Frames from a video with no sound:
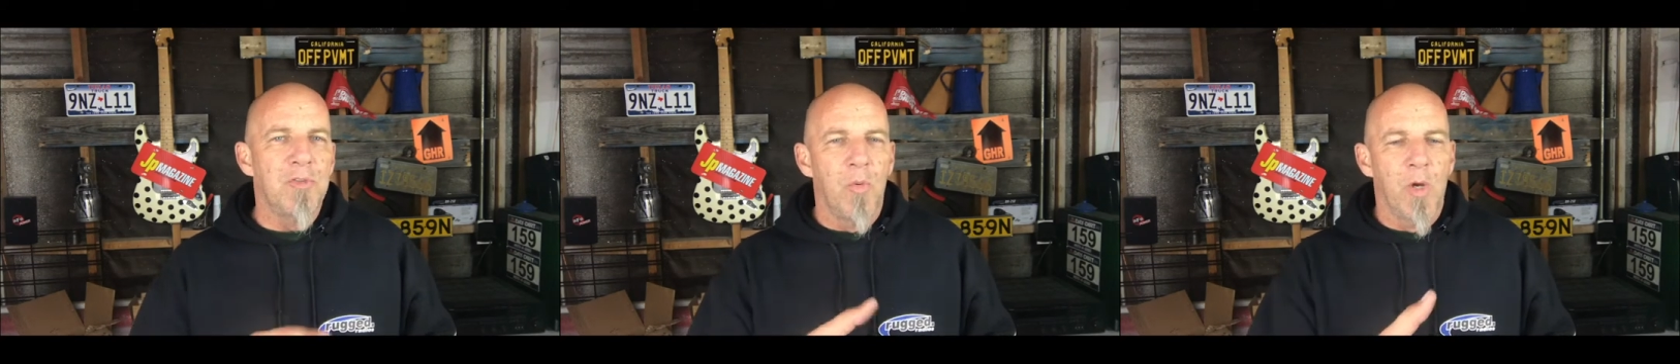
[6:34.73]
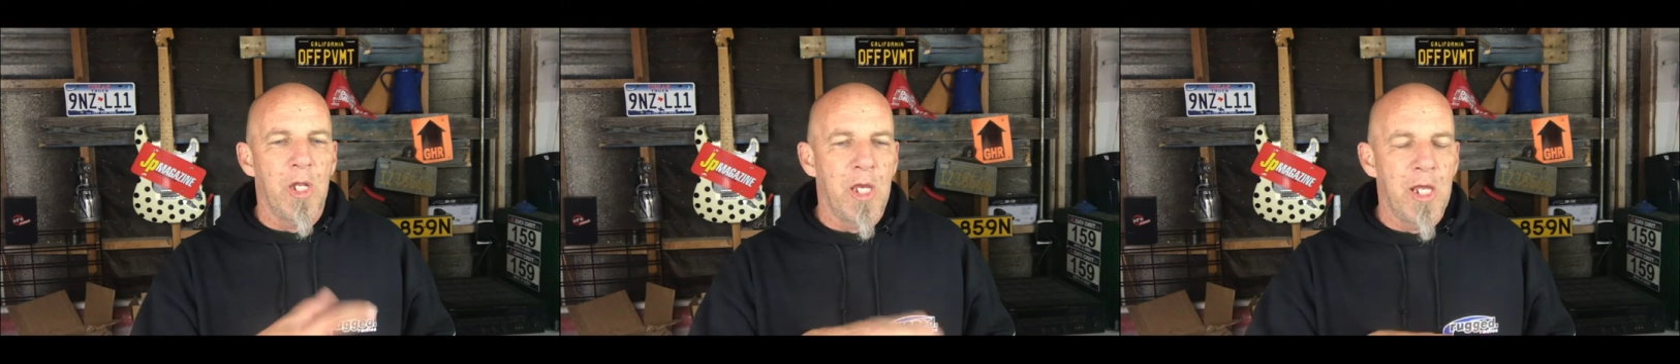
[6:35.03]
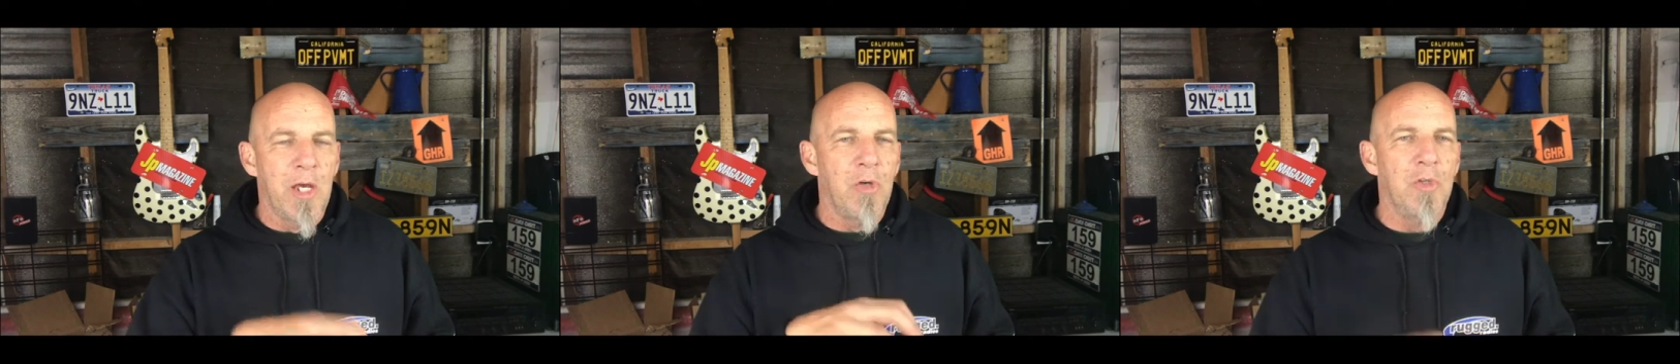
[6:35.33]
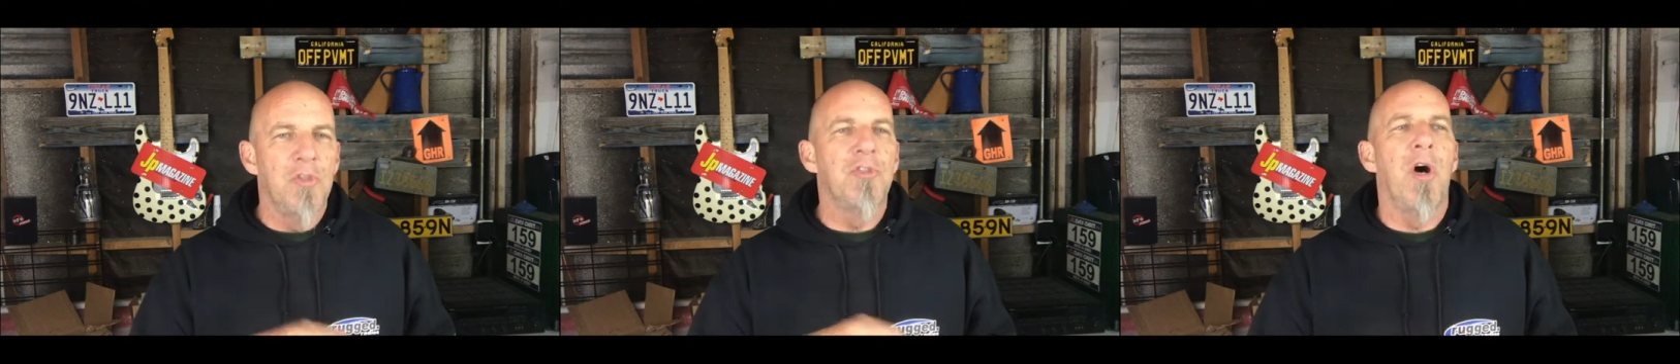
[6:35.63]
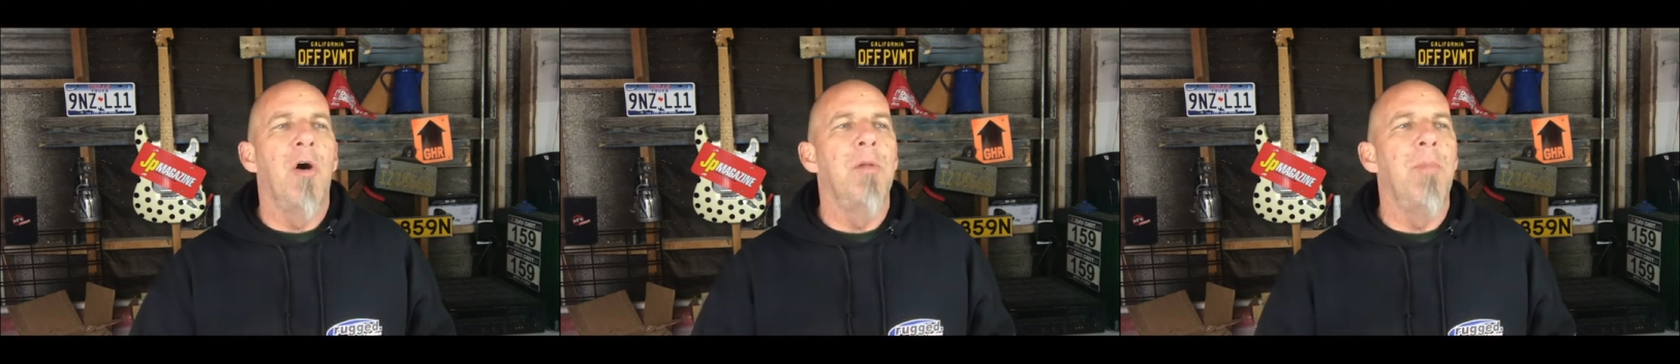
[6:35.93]
So we're going to get a good
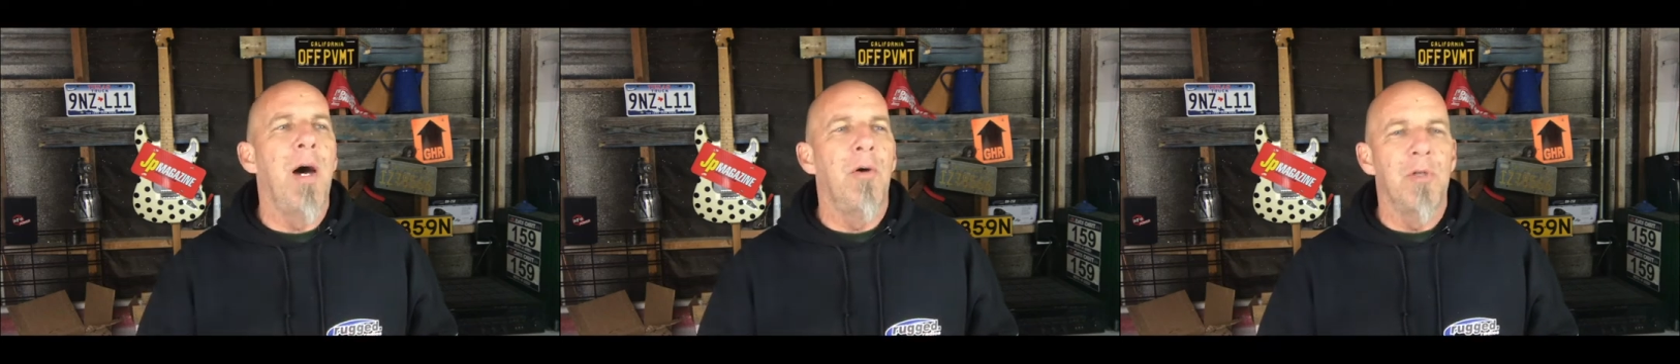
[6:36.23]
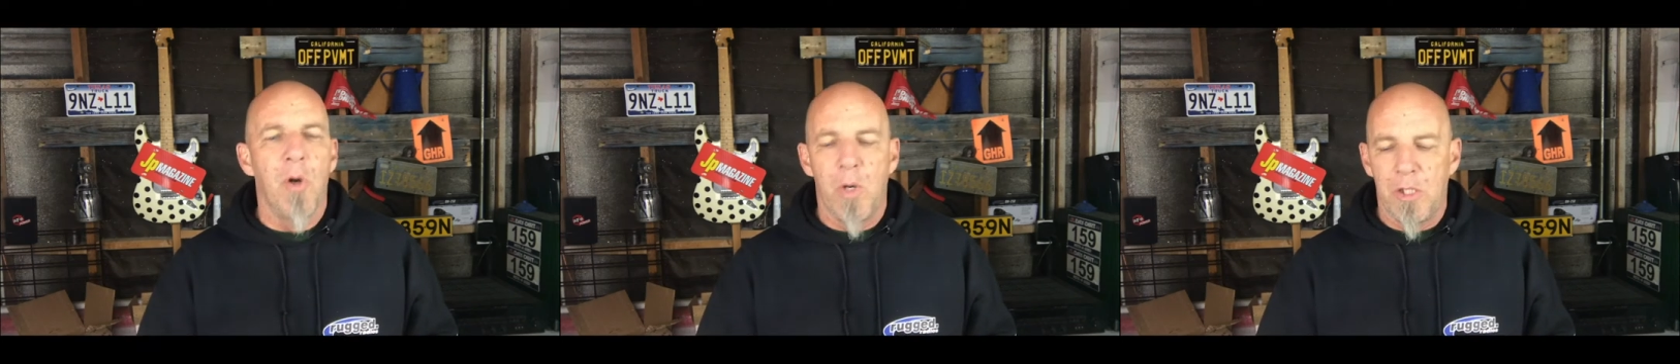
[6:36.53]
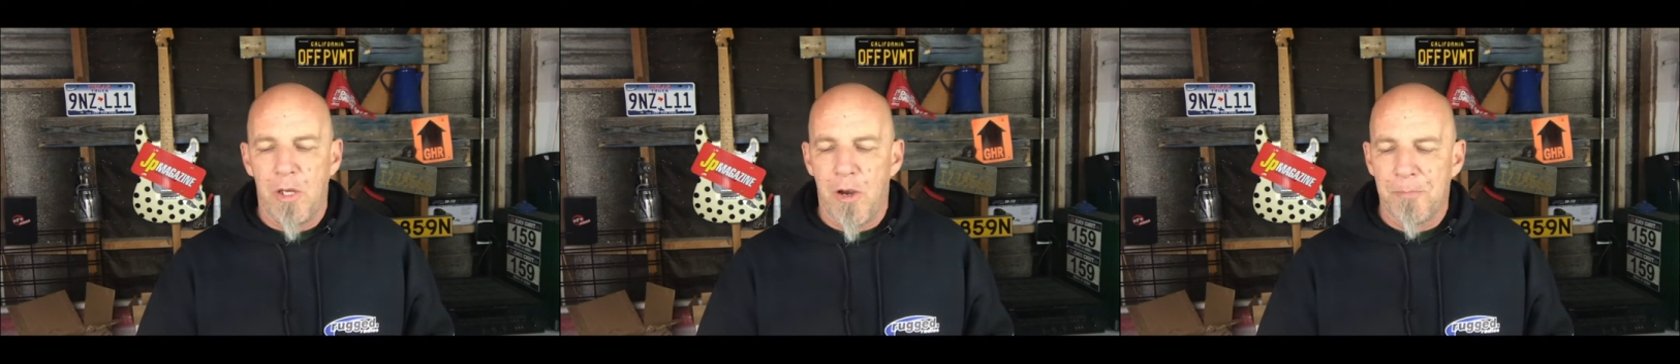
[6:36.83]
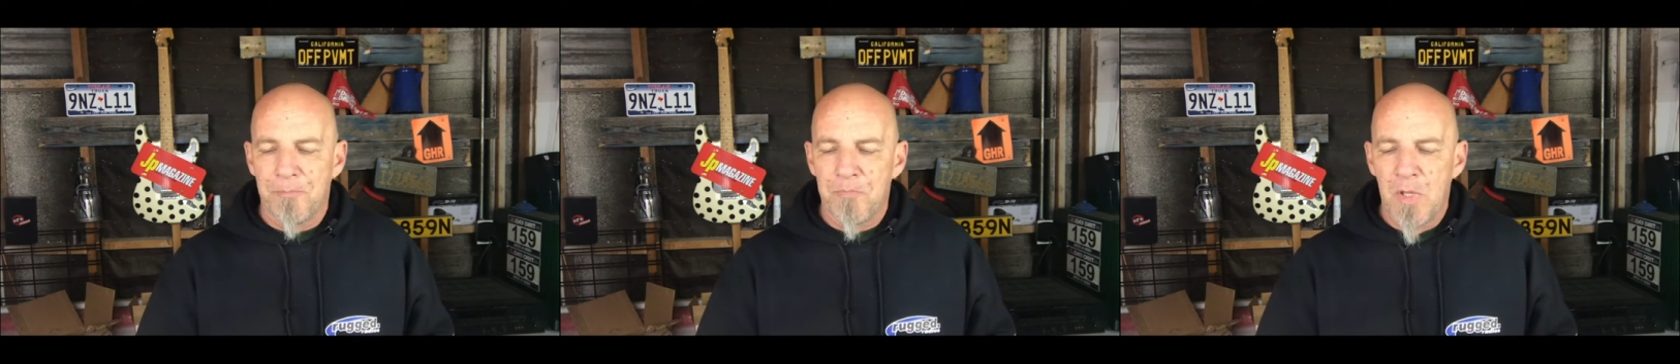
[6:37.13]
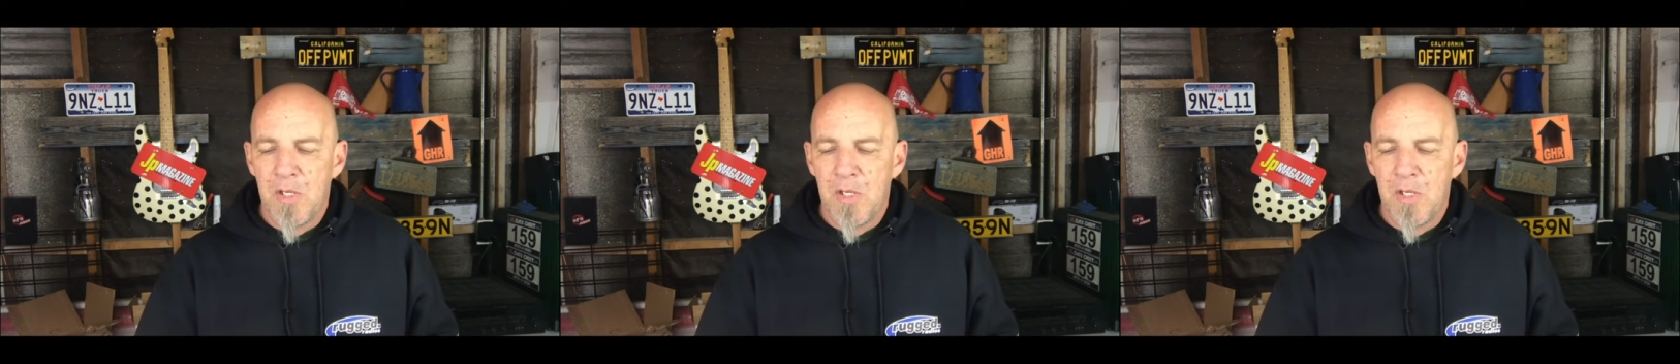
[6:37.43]
solid mount going there.